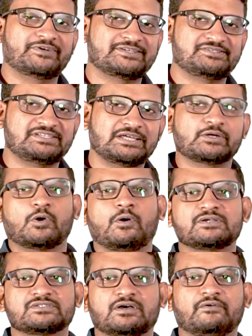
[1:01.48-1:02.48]
first year
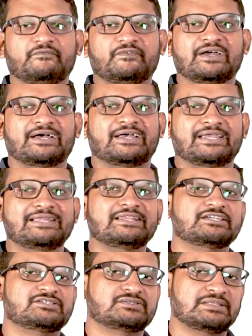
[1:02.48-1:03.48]
course of
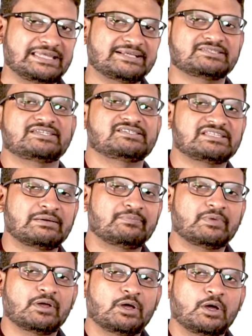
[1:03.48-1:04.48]
English legal
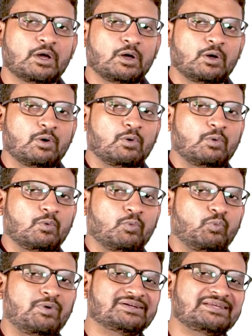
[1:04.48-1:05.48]
system,
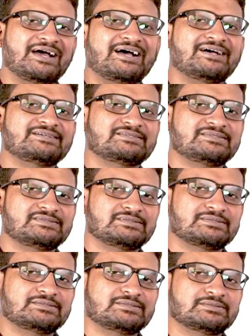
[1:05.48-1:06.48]
what are
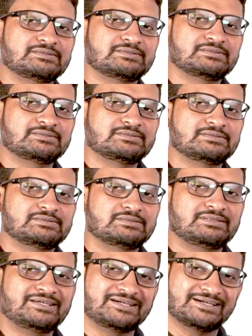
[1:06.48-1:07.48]

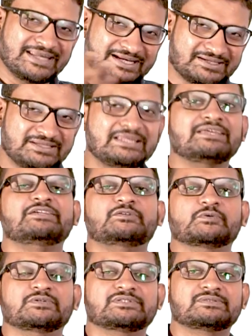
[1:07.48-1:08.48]
the connecting
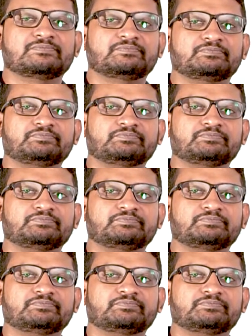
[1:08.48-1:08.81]
issues?